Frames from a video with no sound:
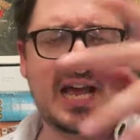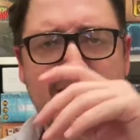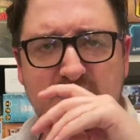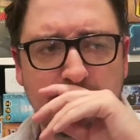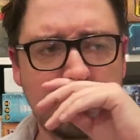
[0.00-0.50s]

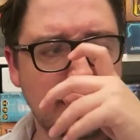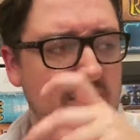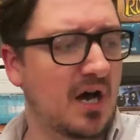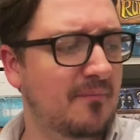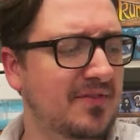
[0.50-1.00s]
has it blocked
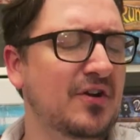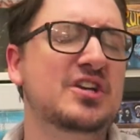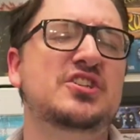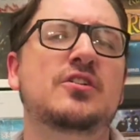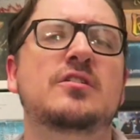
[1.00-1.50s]
off, but there are
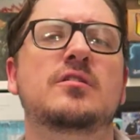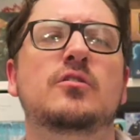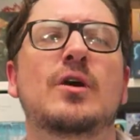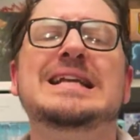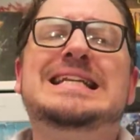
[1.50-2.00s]
certain
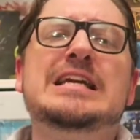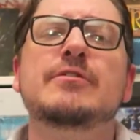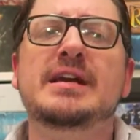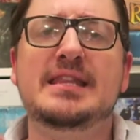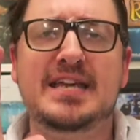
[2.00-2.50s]

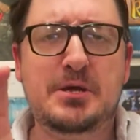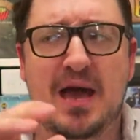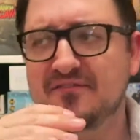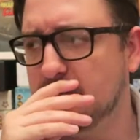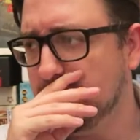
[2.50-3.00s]
criteria that you
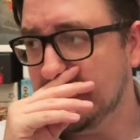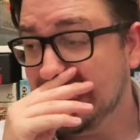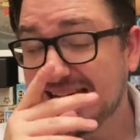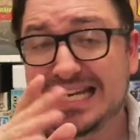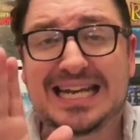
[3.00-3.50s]
have to meet,
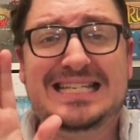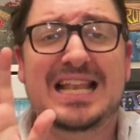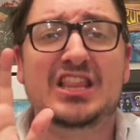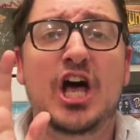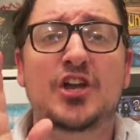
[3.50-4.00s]
and it is a
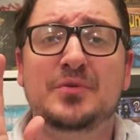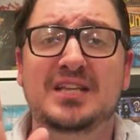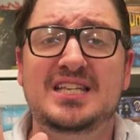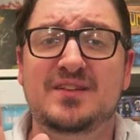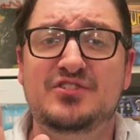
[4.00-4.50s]
laundry
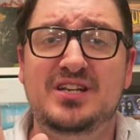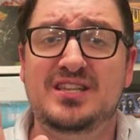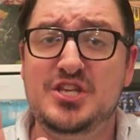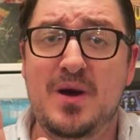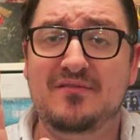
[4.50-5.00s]
list of shit
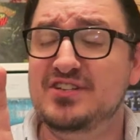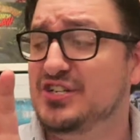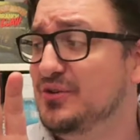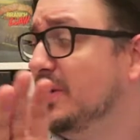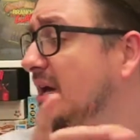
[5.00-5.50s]
that you have to
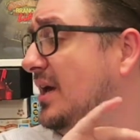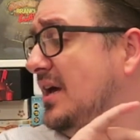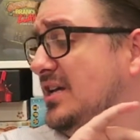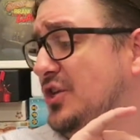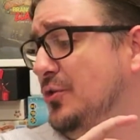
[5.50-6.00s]
do.
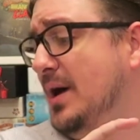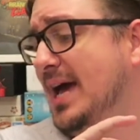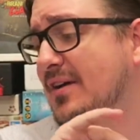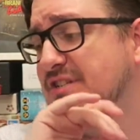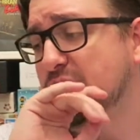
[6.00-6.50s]
You
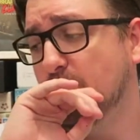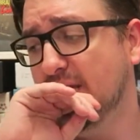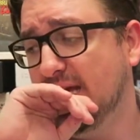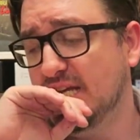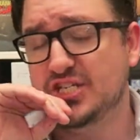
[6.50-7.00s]
have to
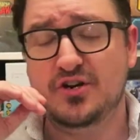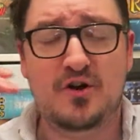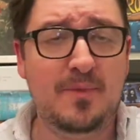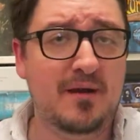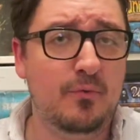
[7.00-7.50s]
get a certain
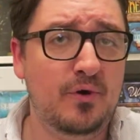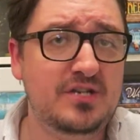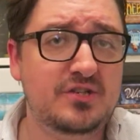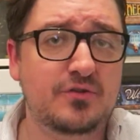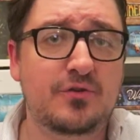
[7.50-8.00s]
amount of
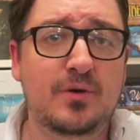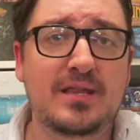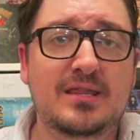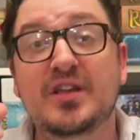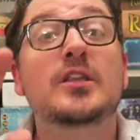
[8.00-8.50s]
points through
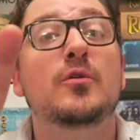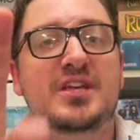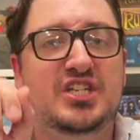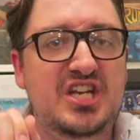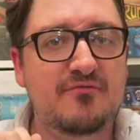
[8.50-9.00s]

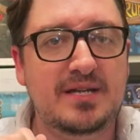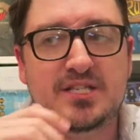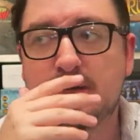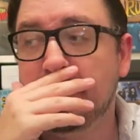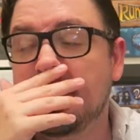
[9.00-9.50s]
the
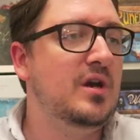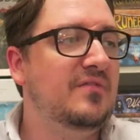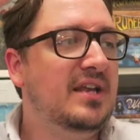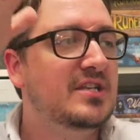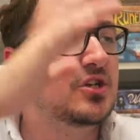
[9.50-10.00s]
achievements. You have
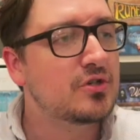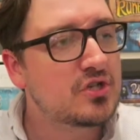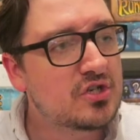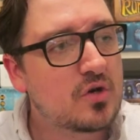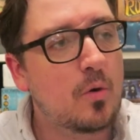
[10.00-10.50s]
to get a certain
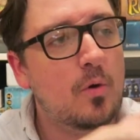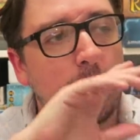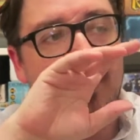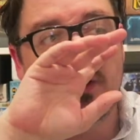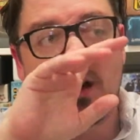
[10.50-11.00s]

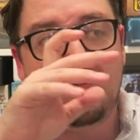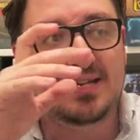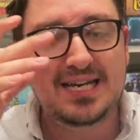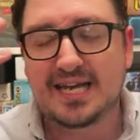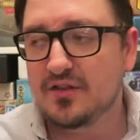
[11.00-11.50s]
score. You have
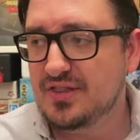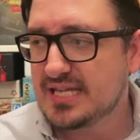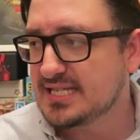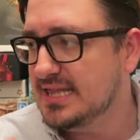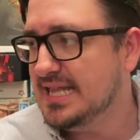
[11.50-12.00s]
to get
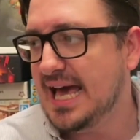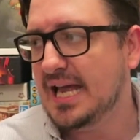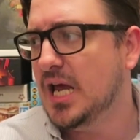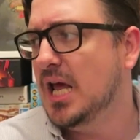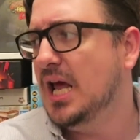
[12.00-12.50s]
this and
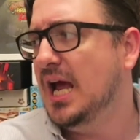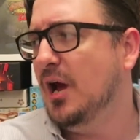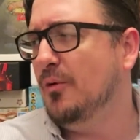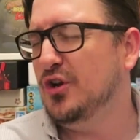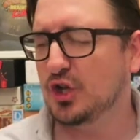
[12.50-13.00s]
that,
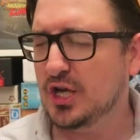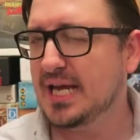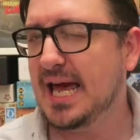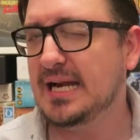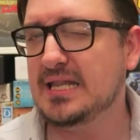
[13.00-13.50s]
and when you're
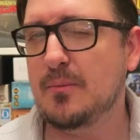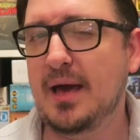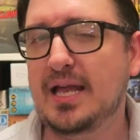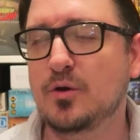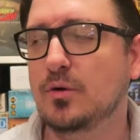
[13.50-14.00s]
looking at it in the
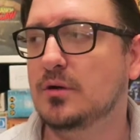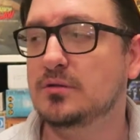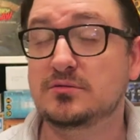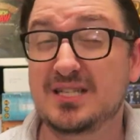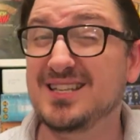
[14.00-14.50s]

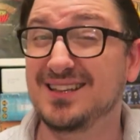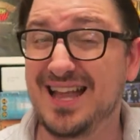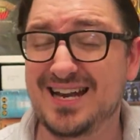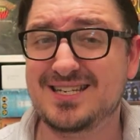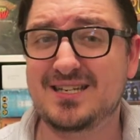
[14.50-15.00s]
manual, that's a
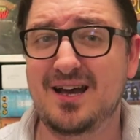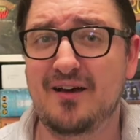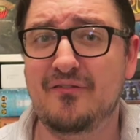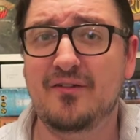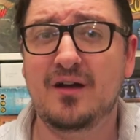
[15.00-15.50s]
lot of
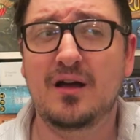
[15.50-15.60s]
stuff.